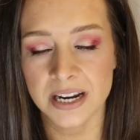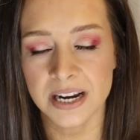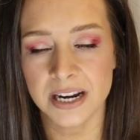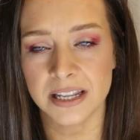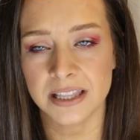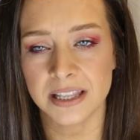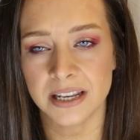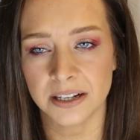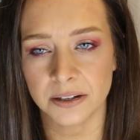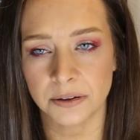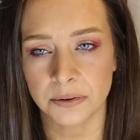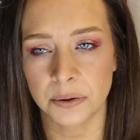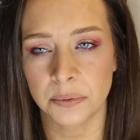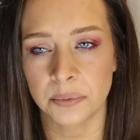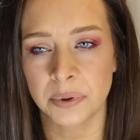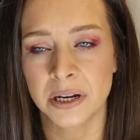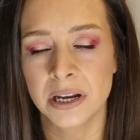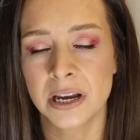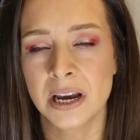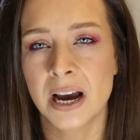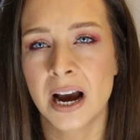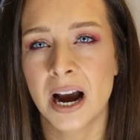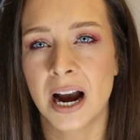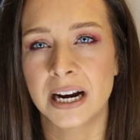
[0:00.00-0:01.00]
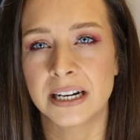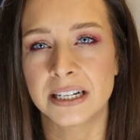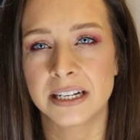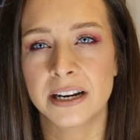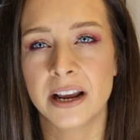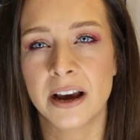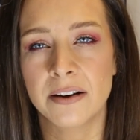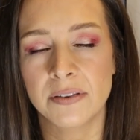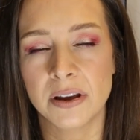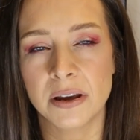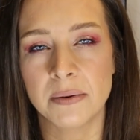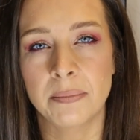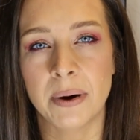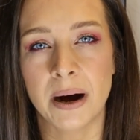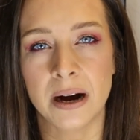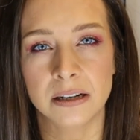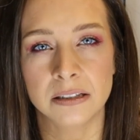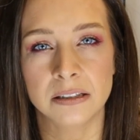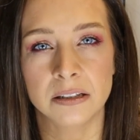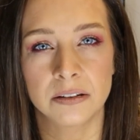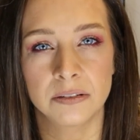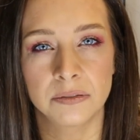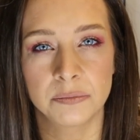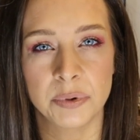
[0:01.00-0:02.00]
In that group. I did have a
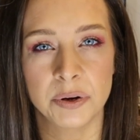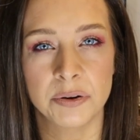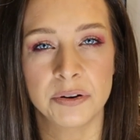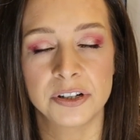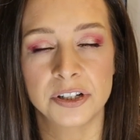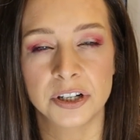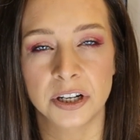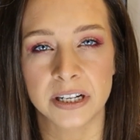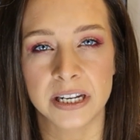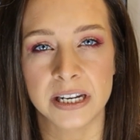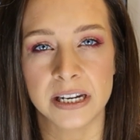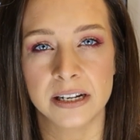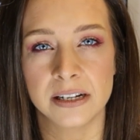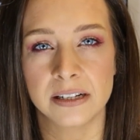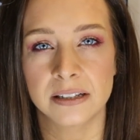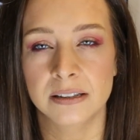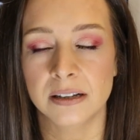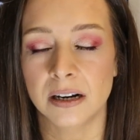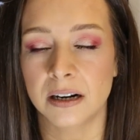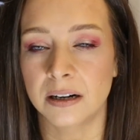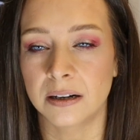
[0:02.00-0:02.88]
box of Beauty Junkies.